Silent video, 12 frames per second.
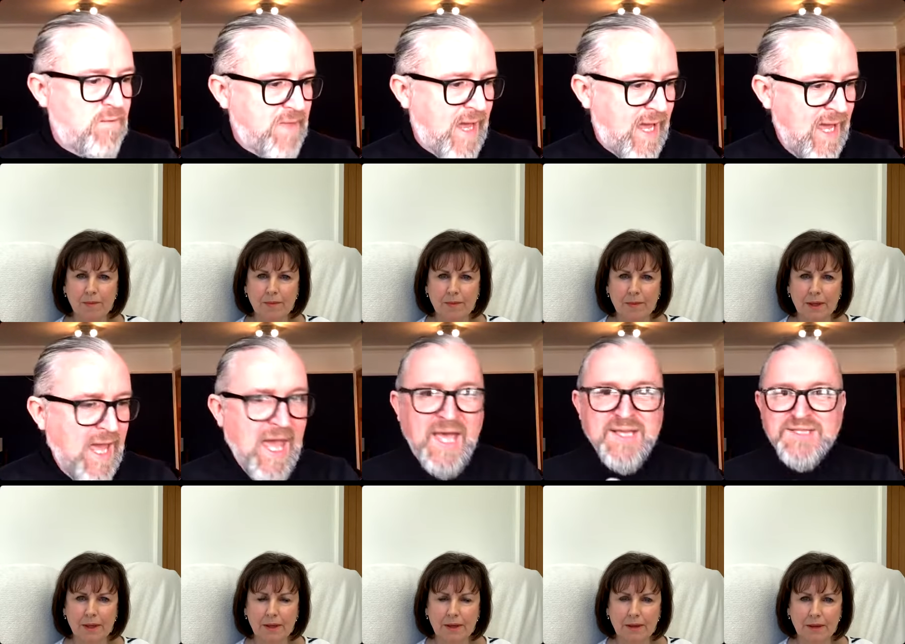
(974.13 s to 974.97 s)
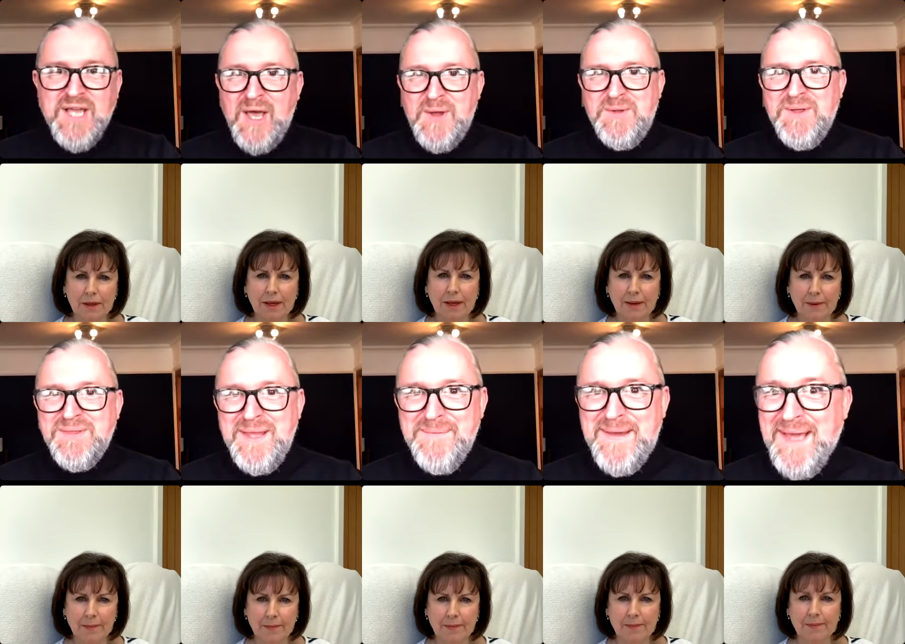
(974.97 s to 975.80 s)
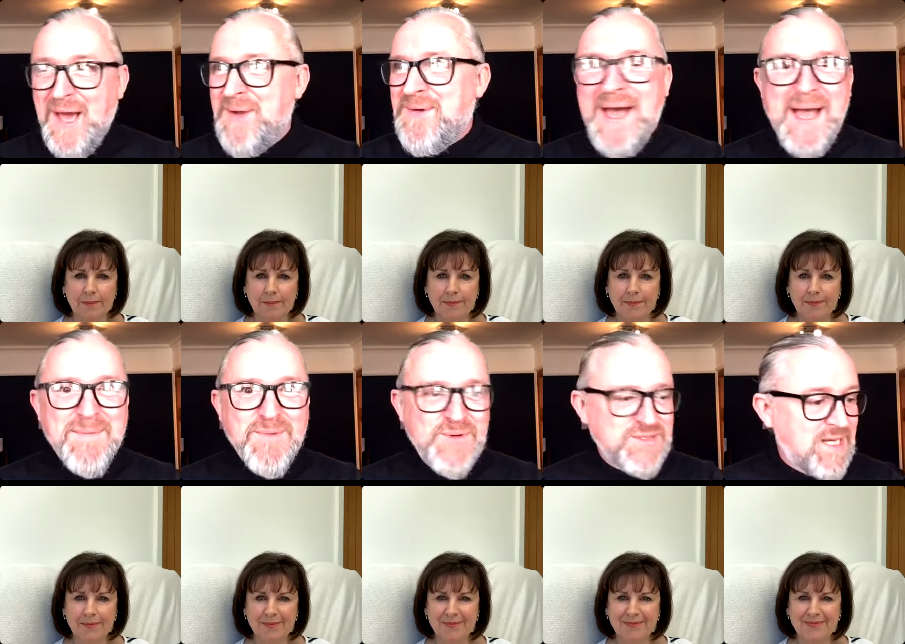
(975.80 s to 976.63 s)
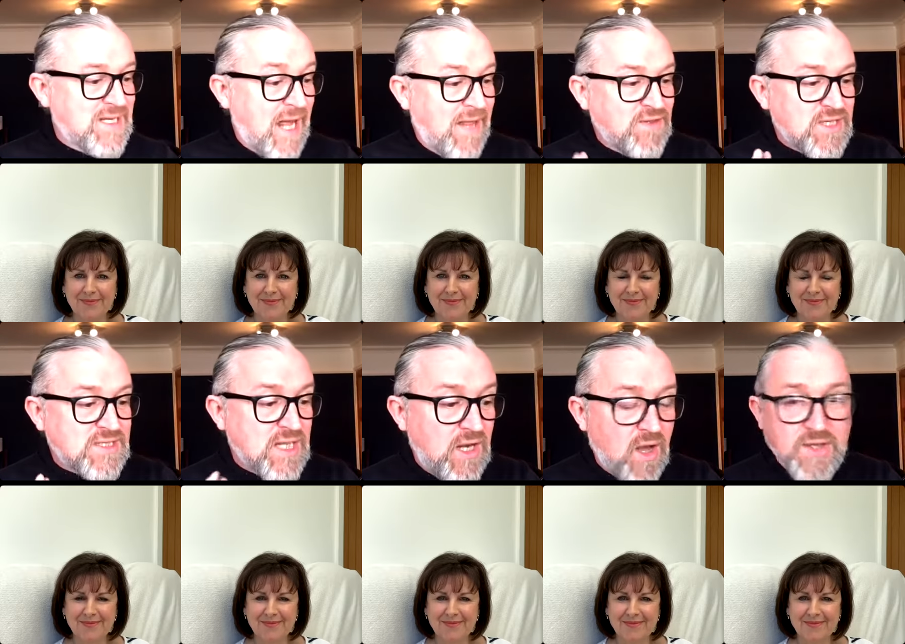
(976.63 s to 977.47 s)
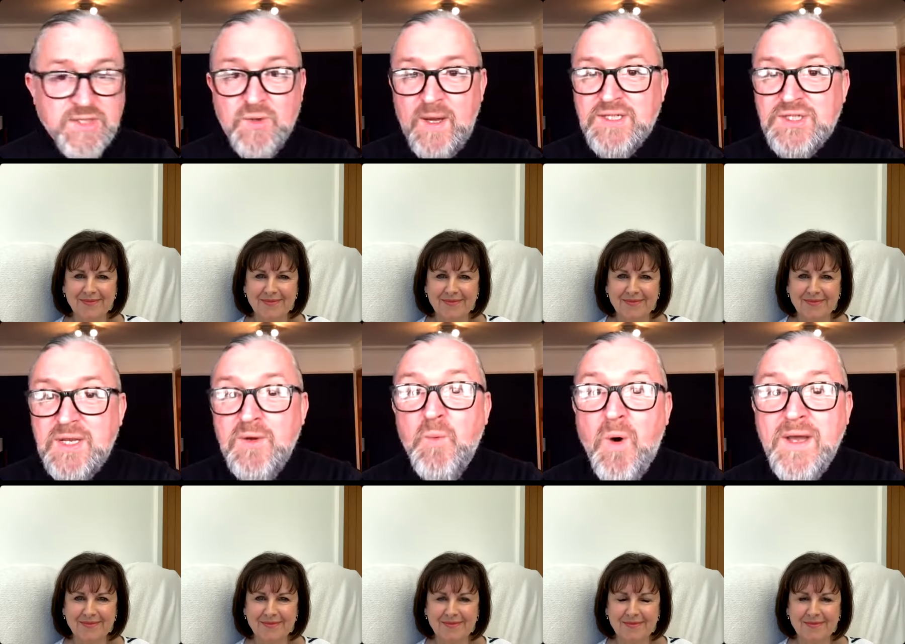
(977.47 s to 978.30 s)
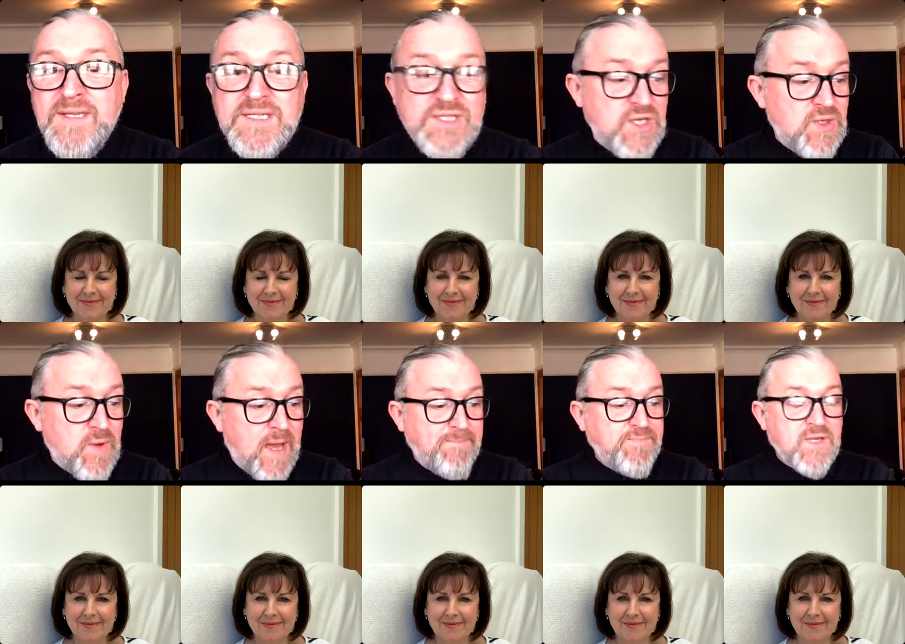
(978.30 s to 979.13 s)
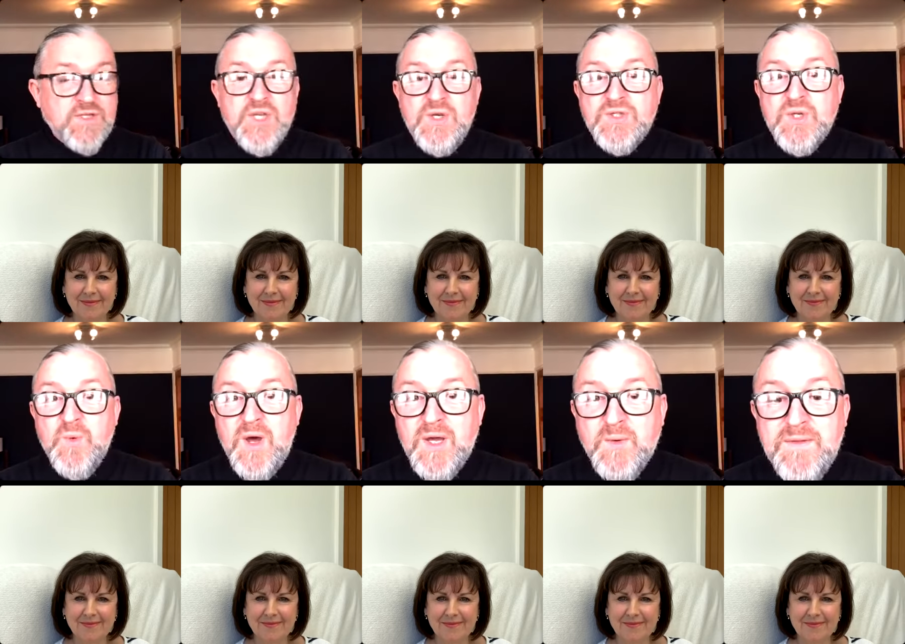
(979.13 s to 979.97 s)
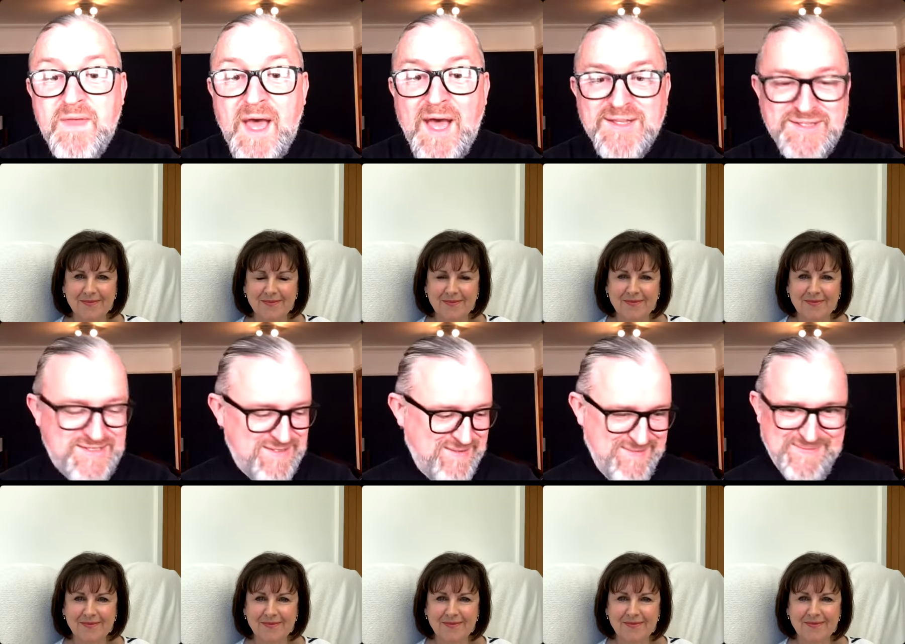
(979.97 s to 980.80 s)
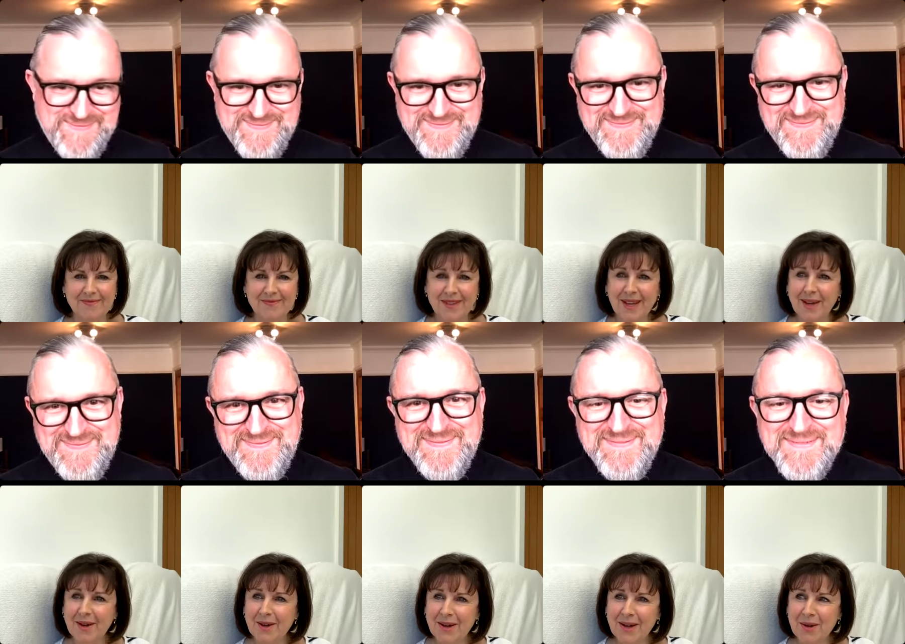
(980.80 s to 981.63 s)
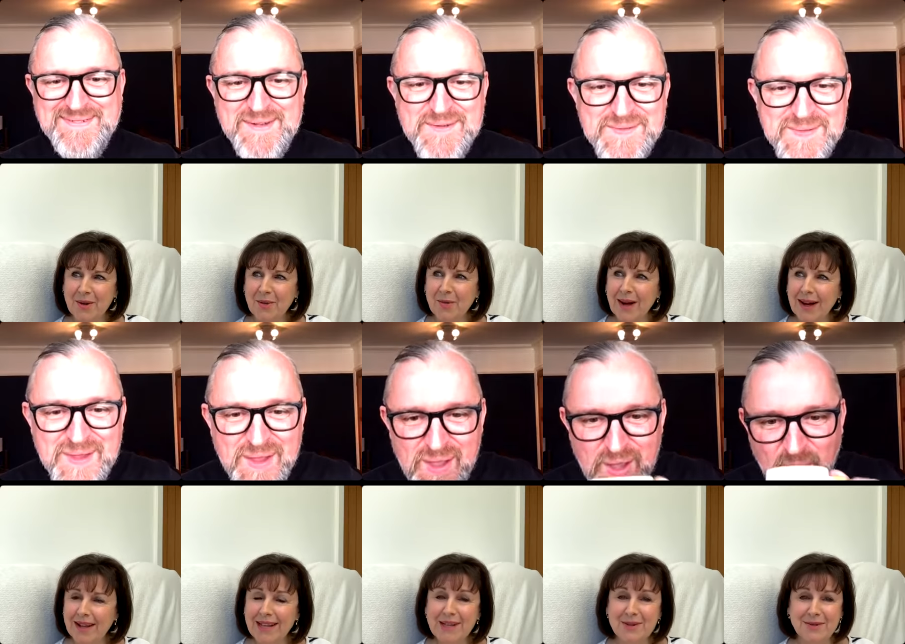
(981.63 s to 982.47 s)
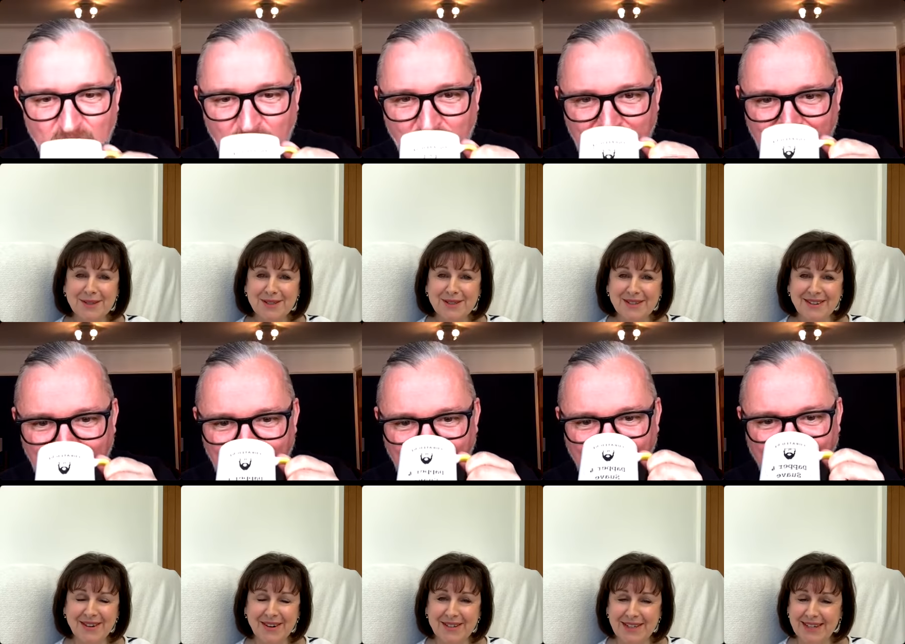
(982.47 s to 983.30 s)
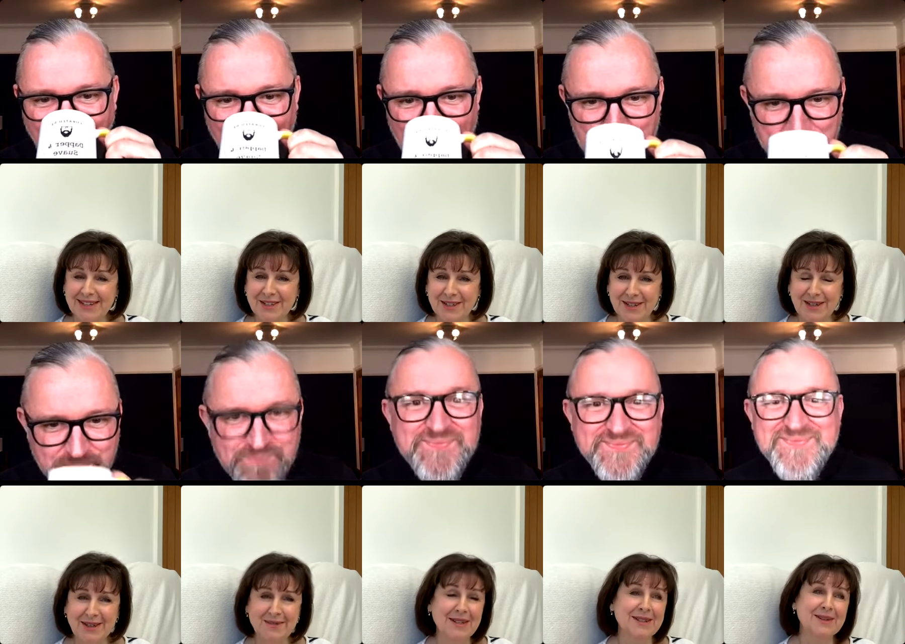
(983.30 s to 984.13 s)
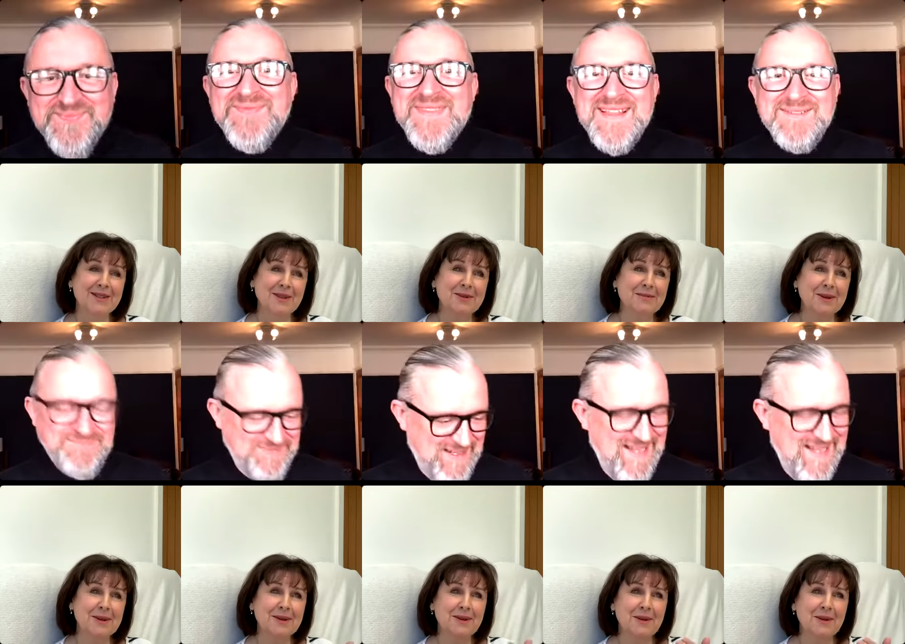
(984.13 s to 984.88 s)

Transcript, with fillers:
Speaker 1: of that so there we go um all ticket and just the last question why did you um choose to work with
Speaker 2: us well it was odd actually well not odd but